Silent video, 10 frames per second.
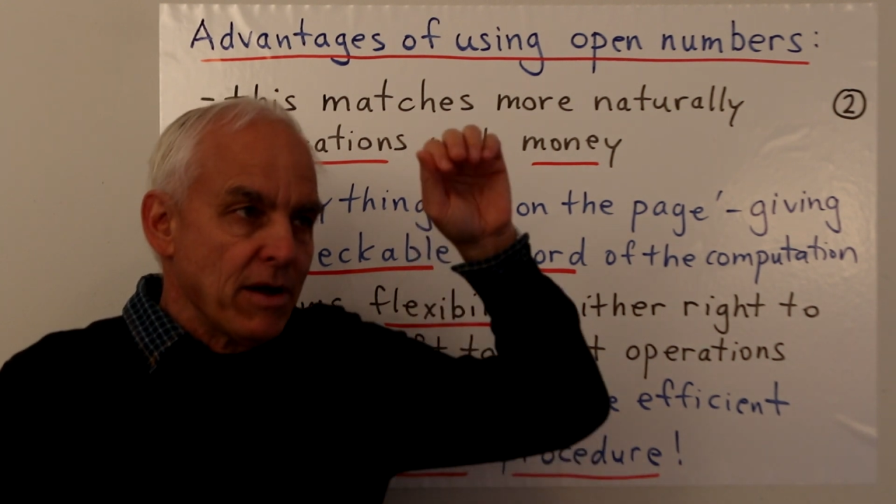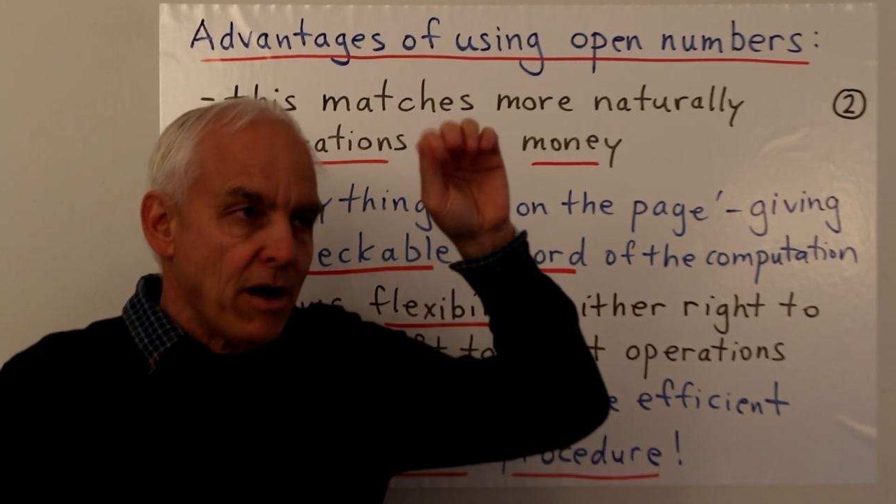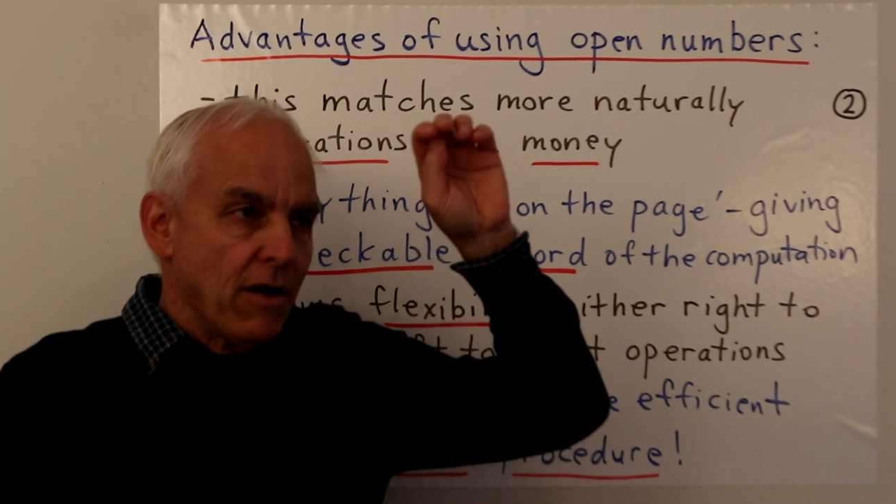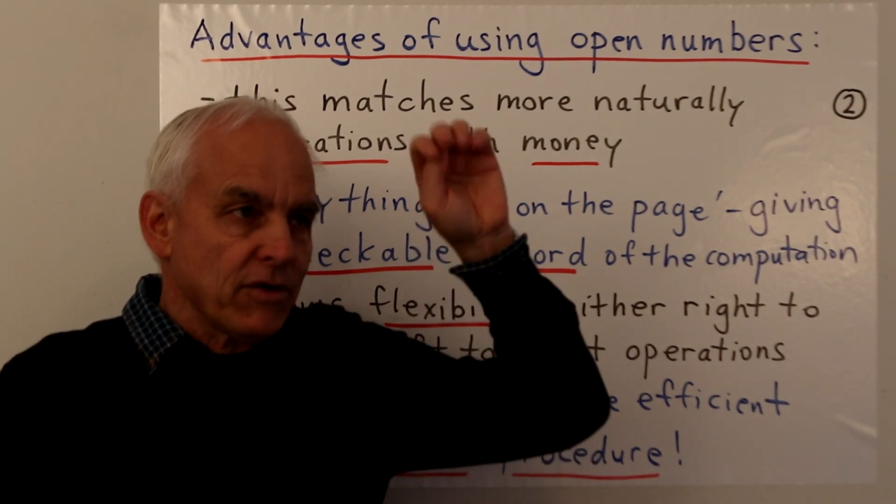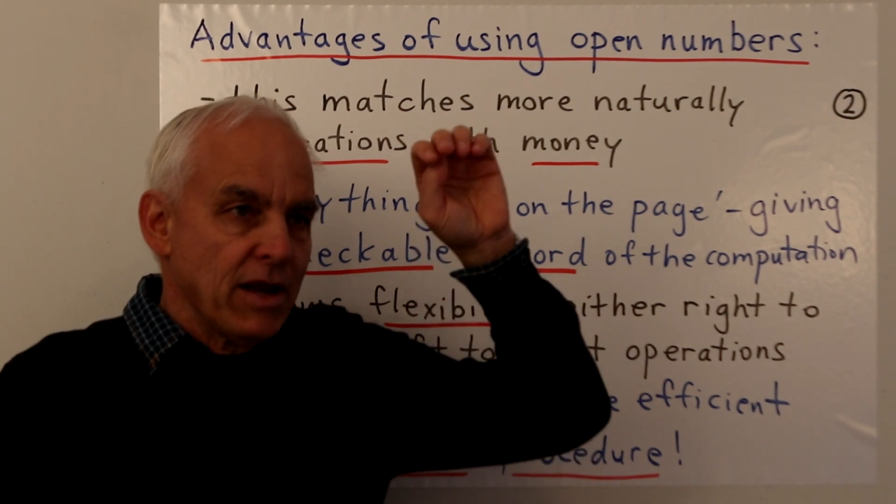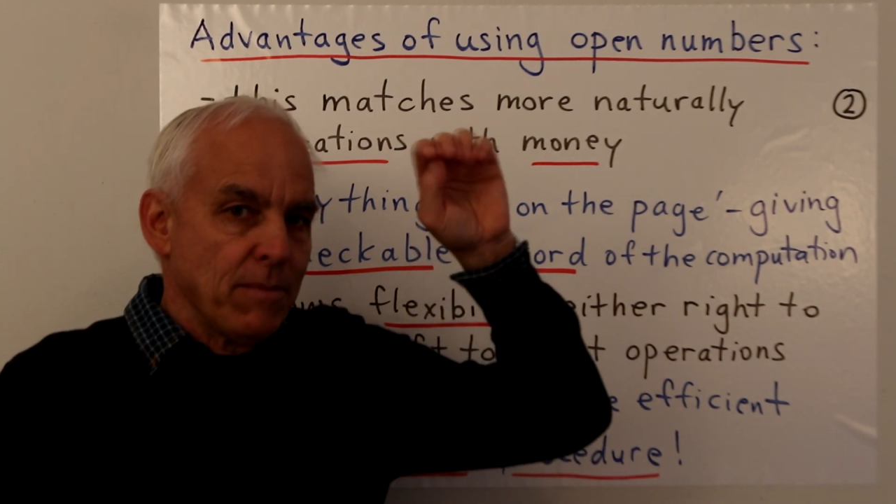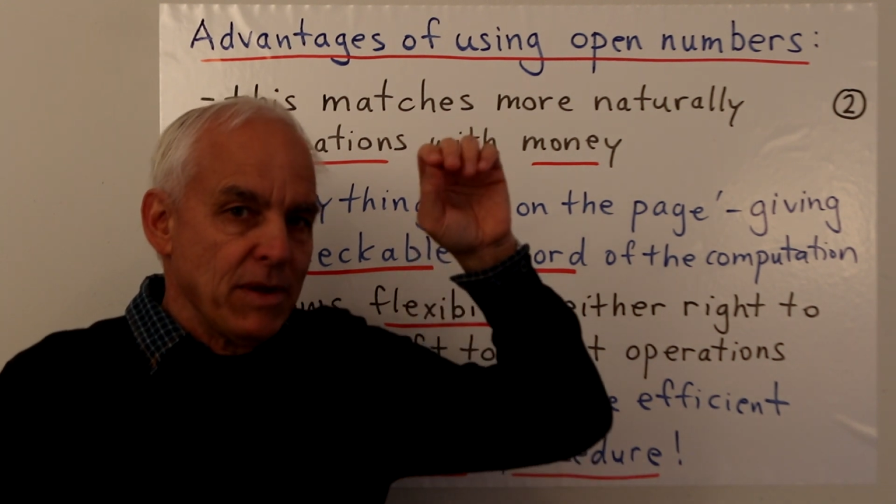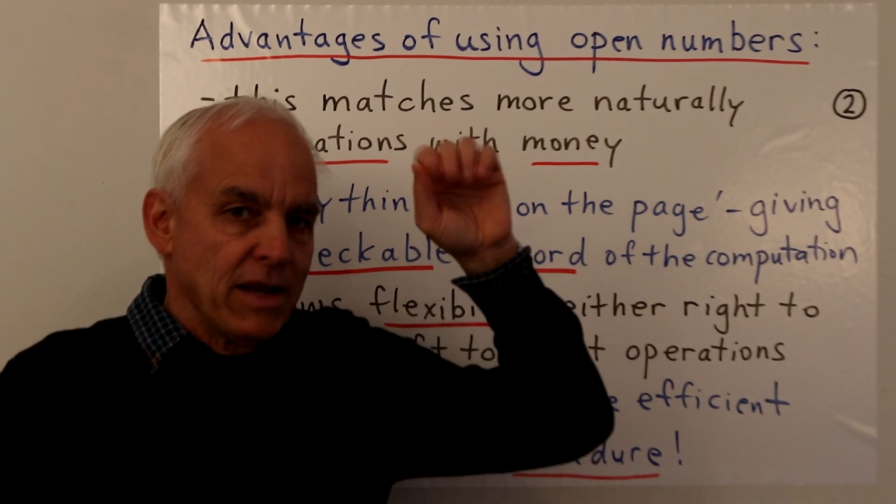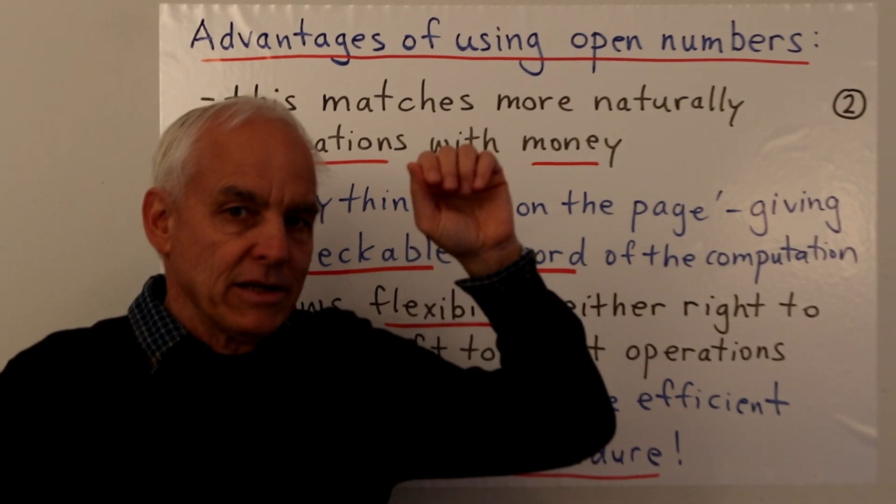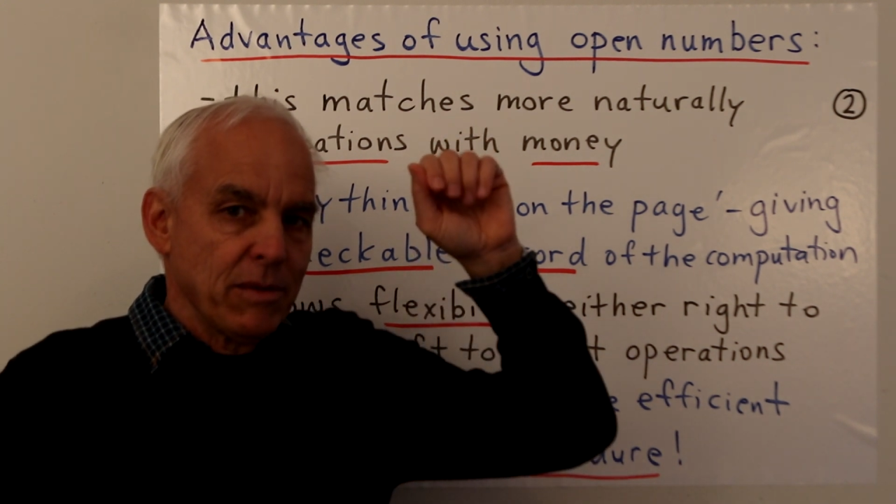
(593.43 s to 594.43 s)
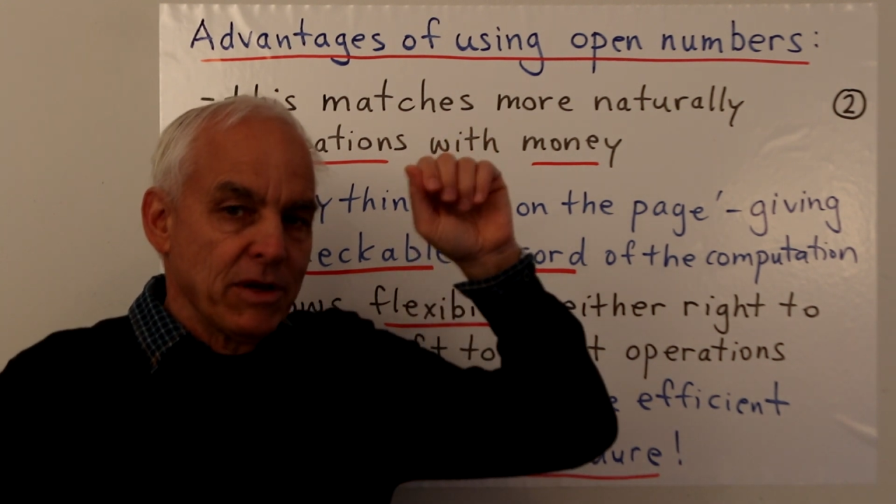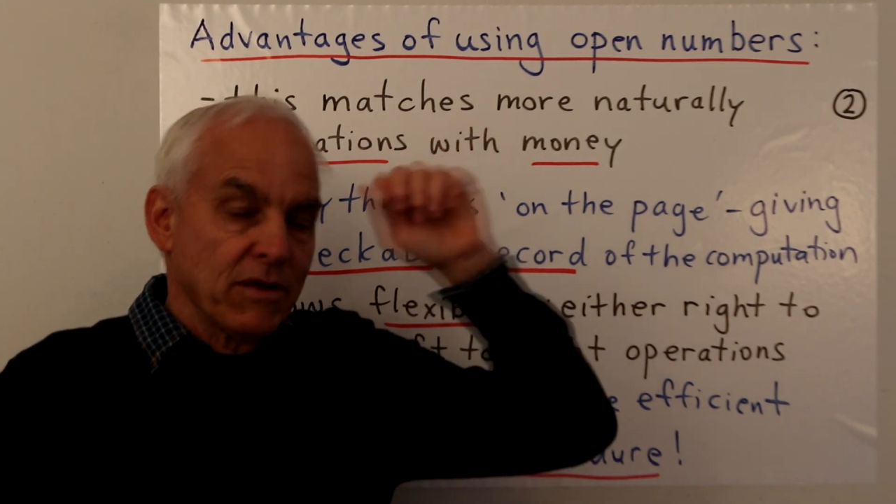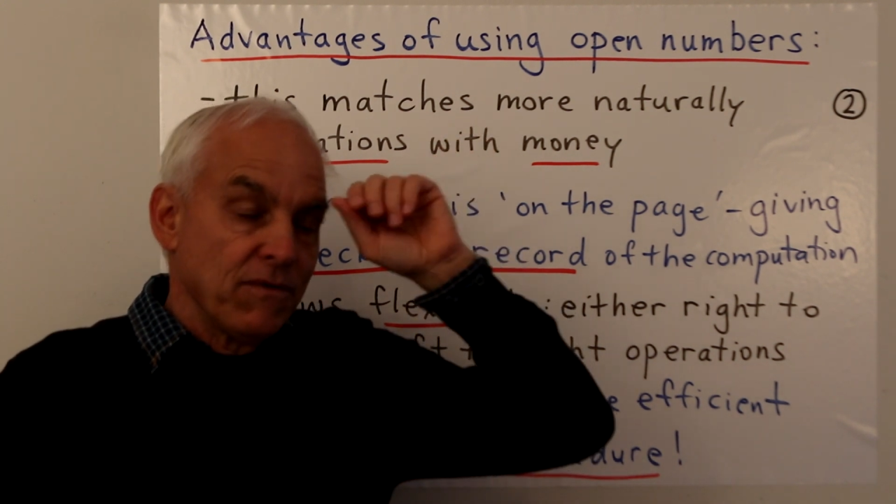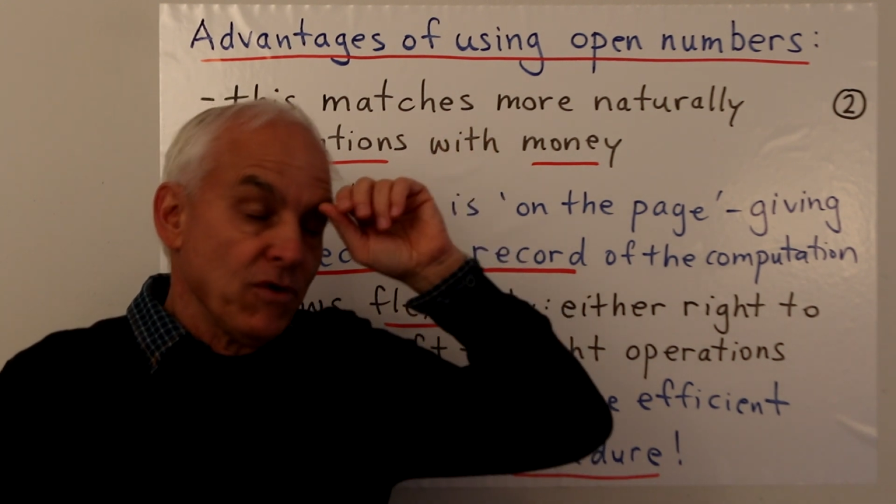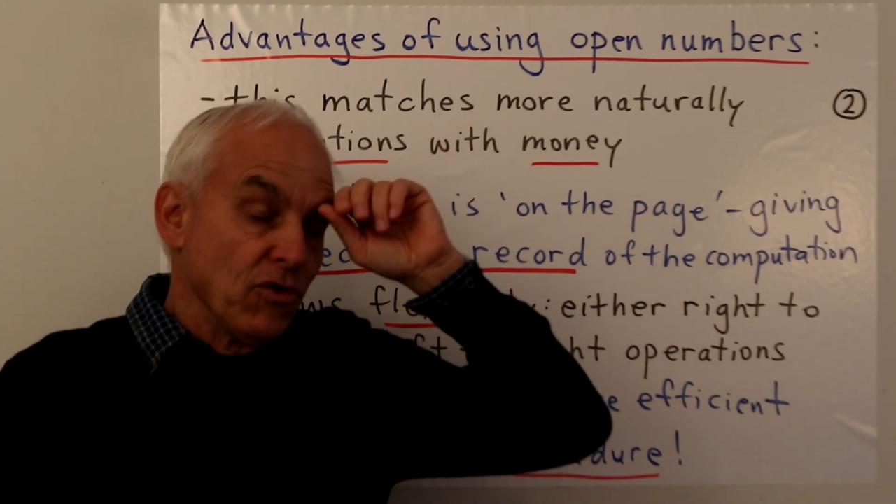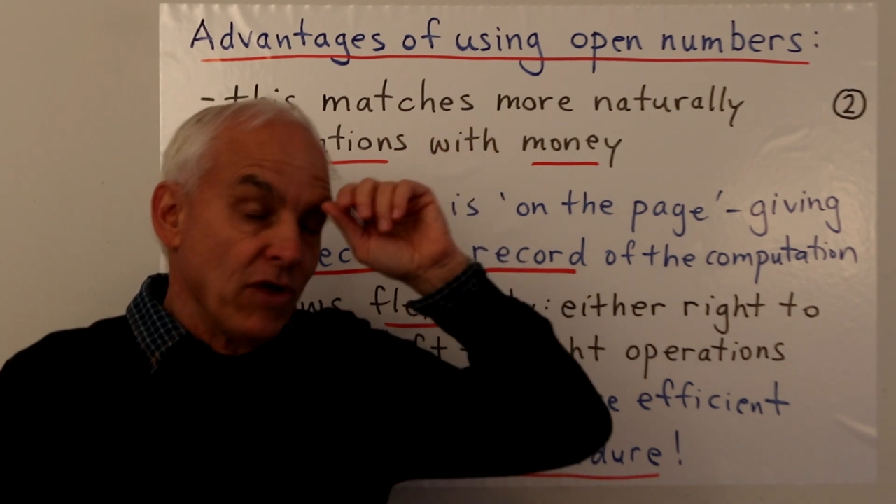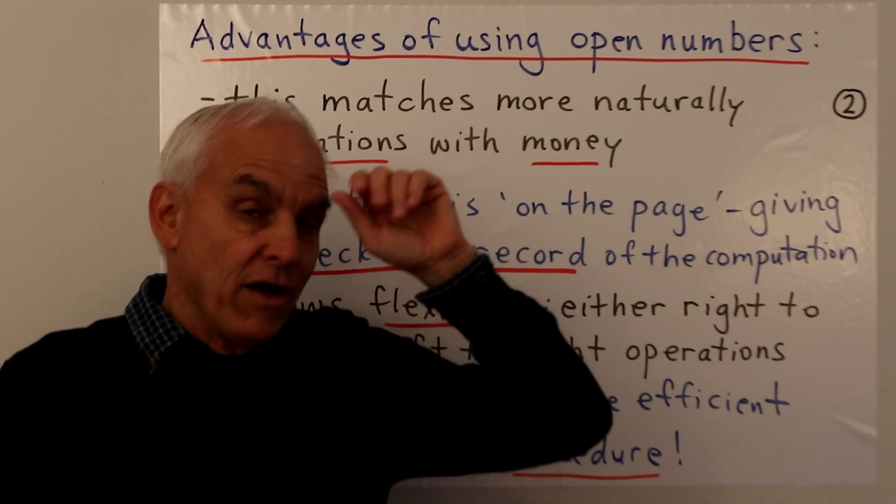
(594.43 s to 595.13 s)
often being a little bit confused.